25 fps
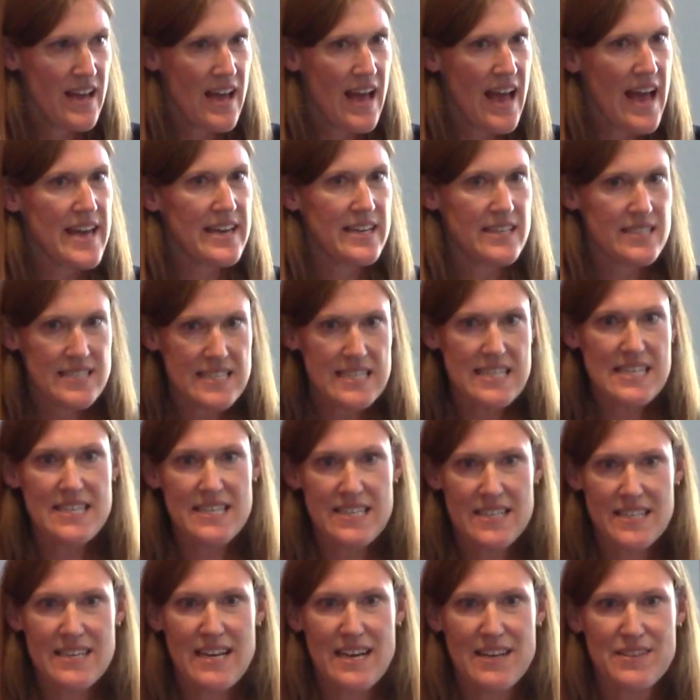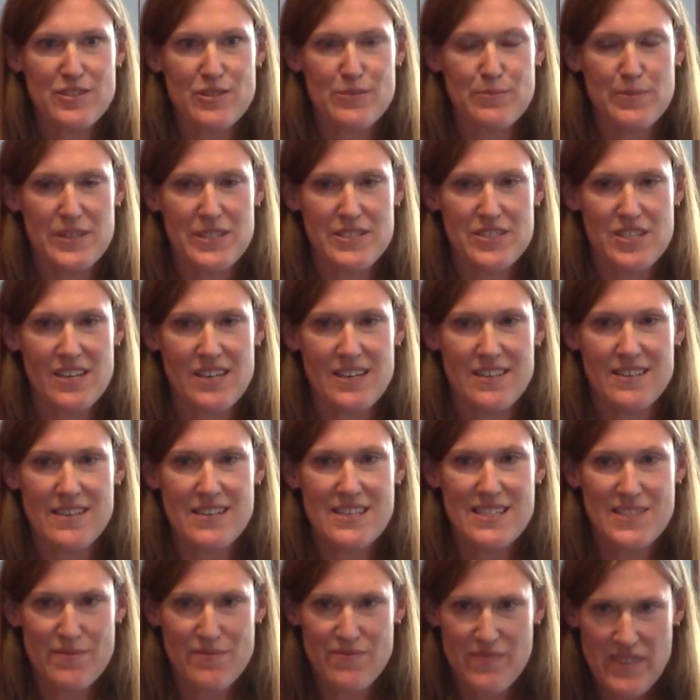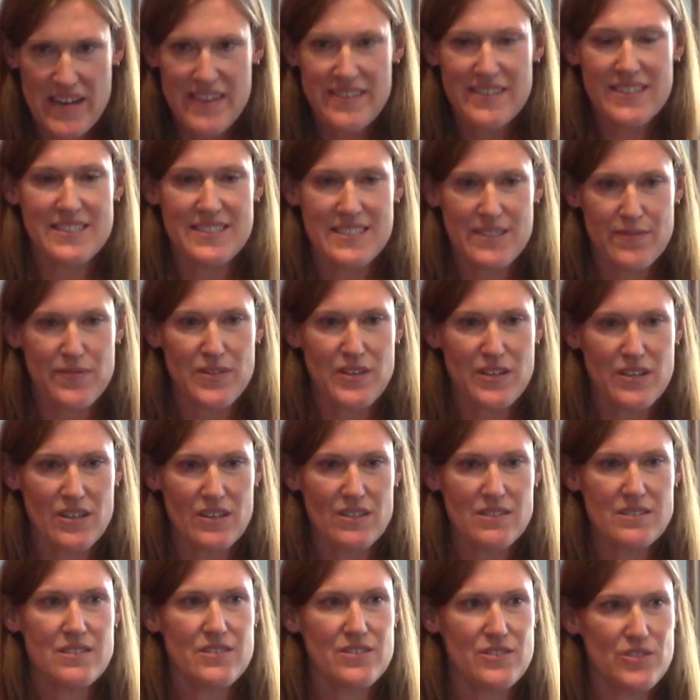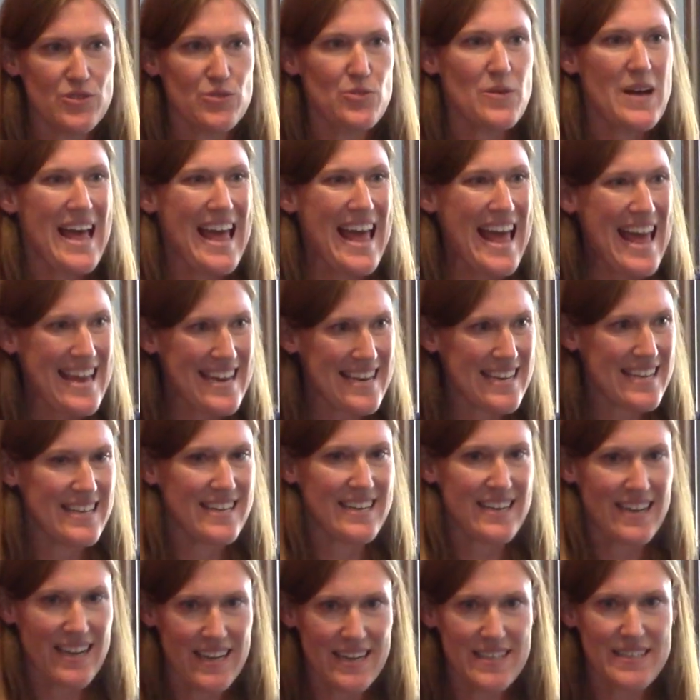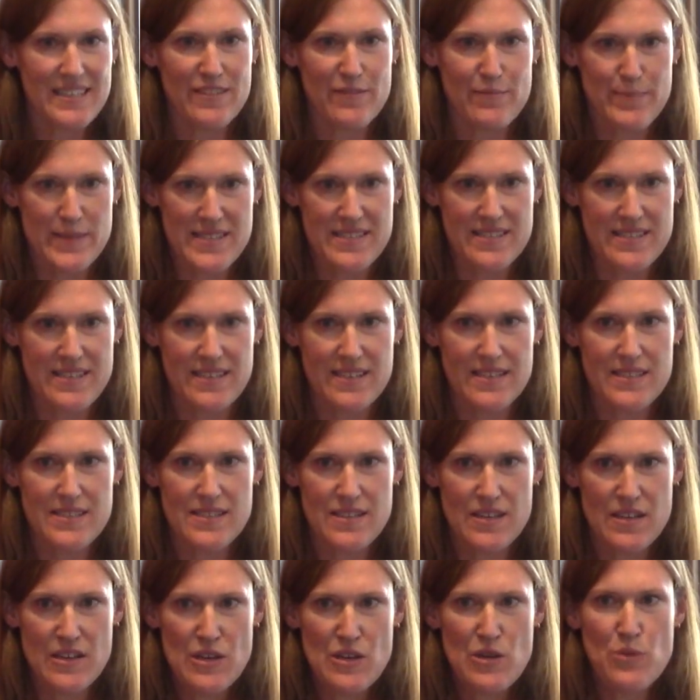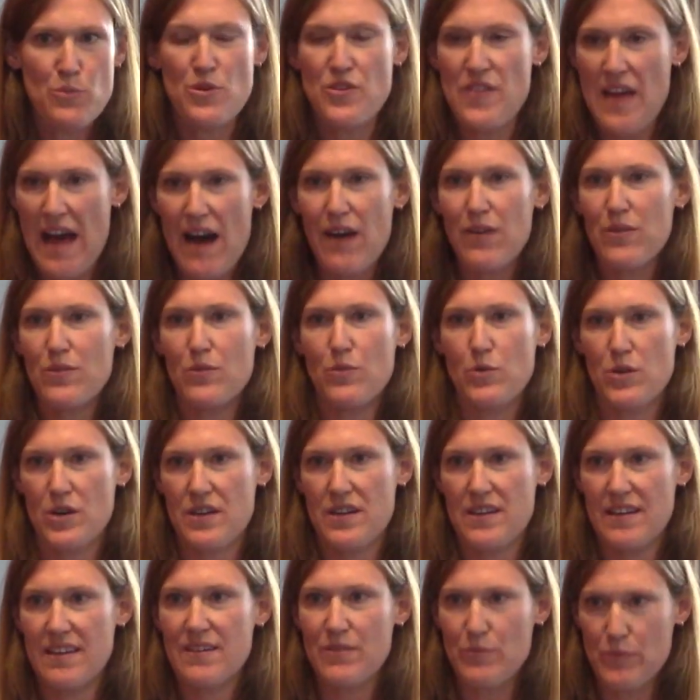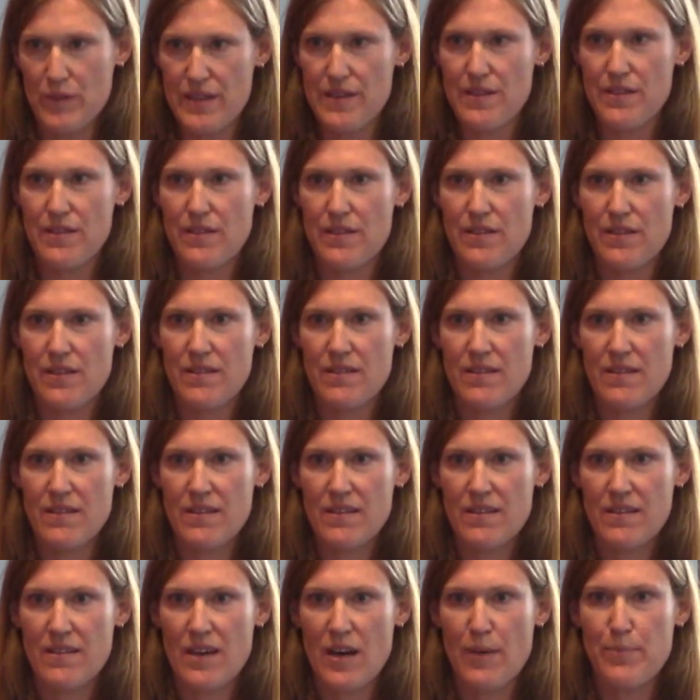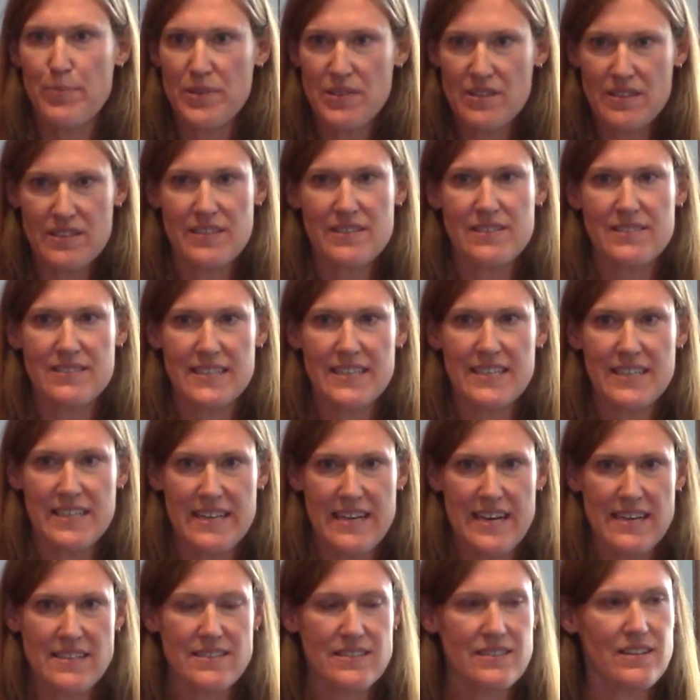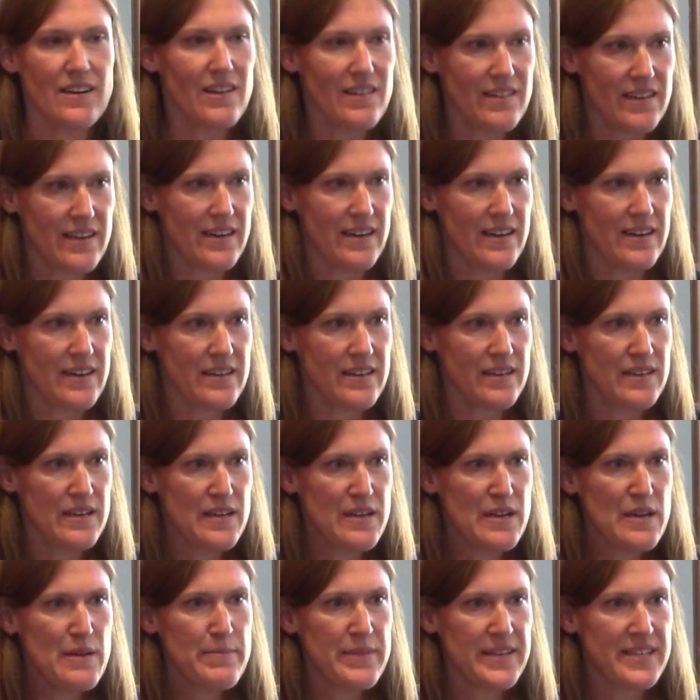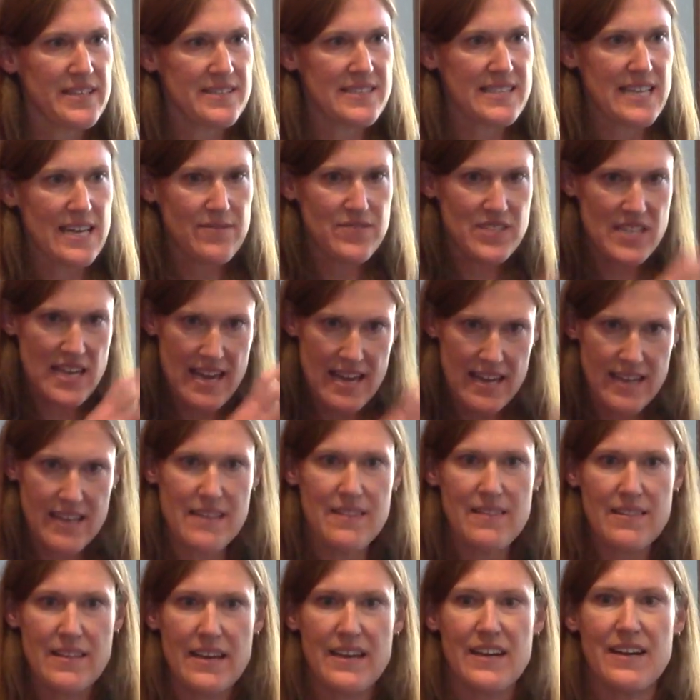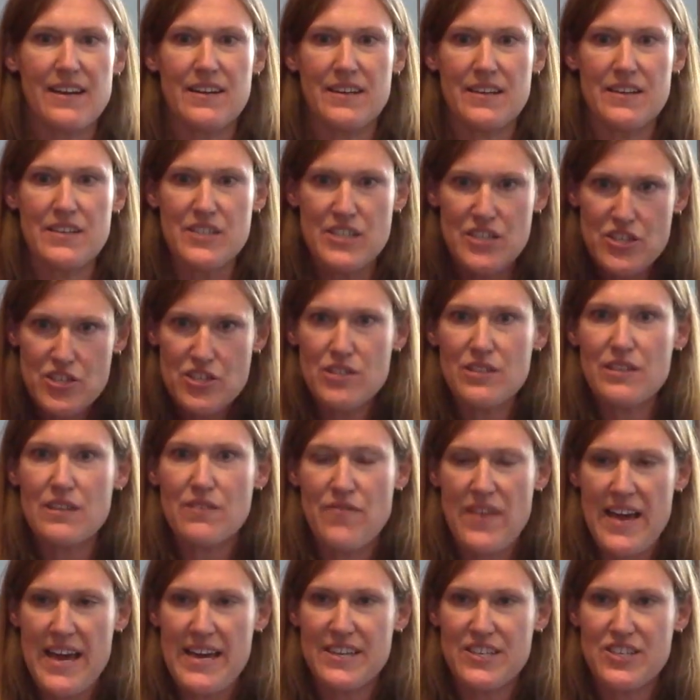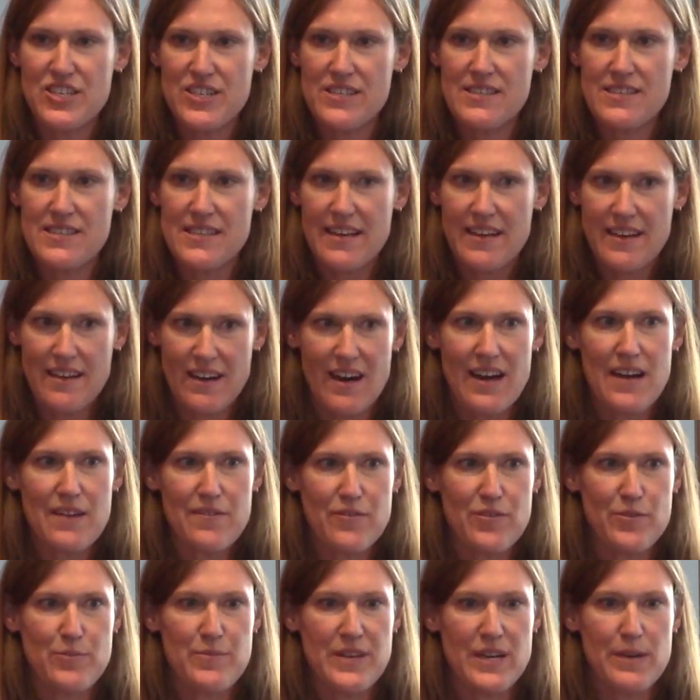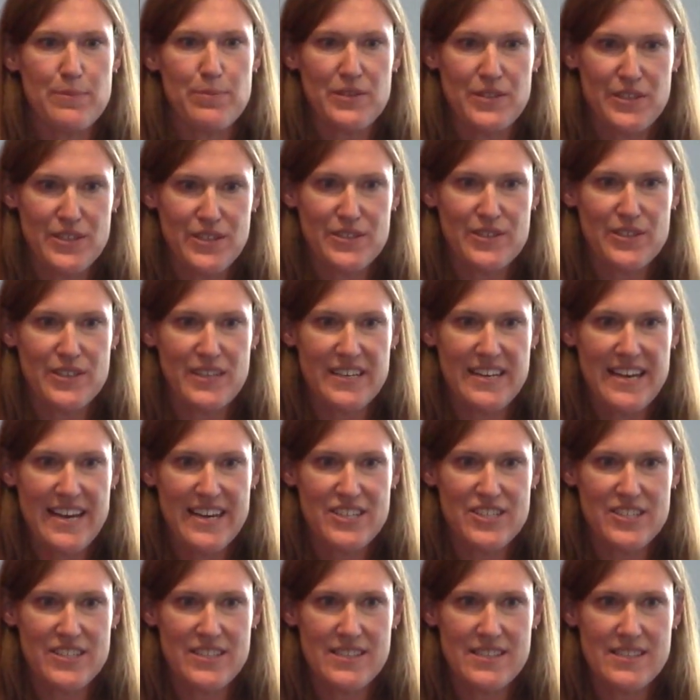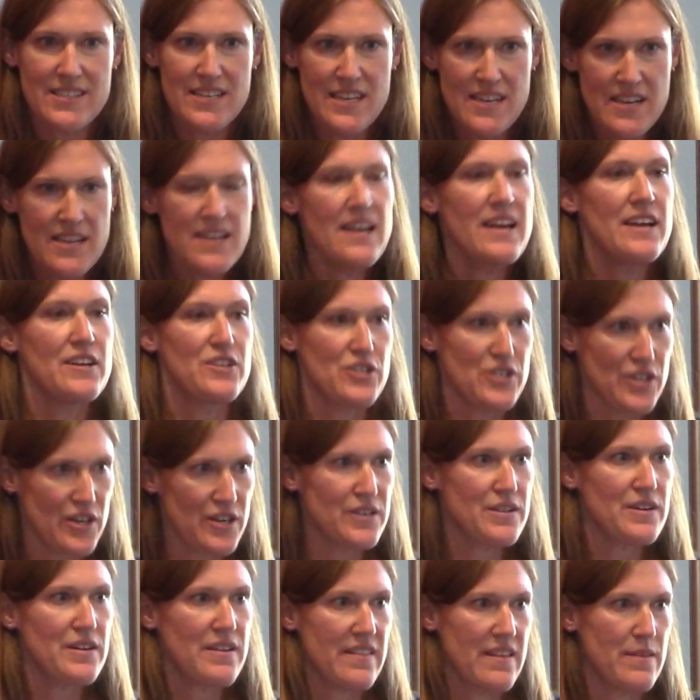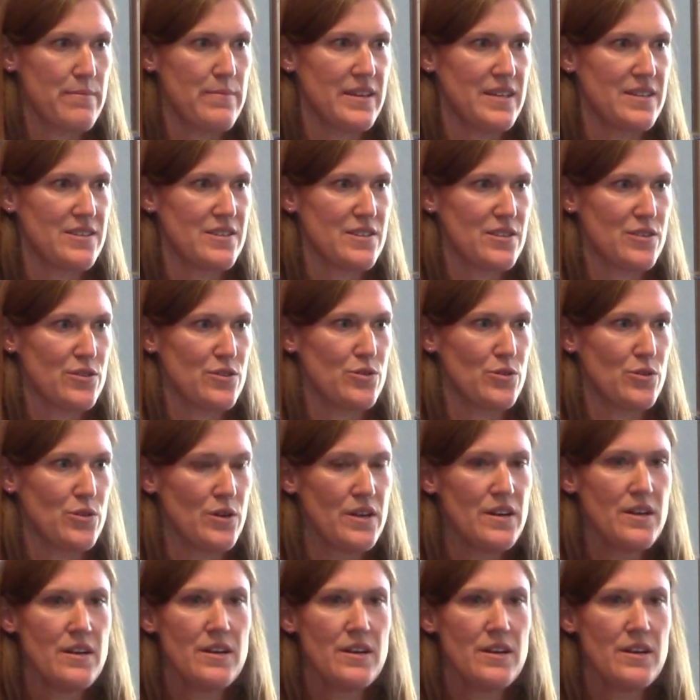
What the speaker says: And indeed, in Azerbaijan, it's very difficult to do any kind of business without working with a politically connected oligarch, because they've taken their initial advantages they got from their political connections and turned them into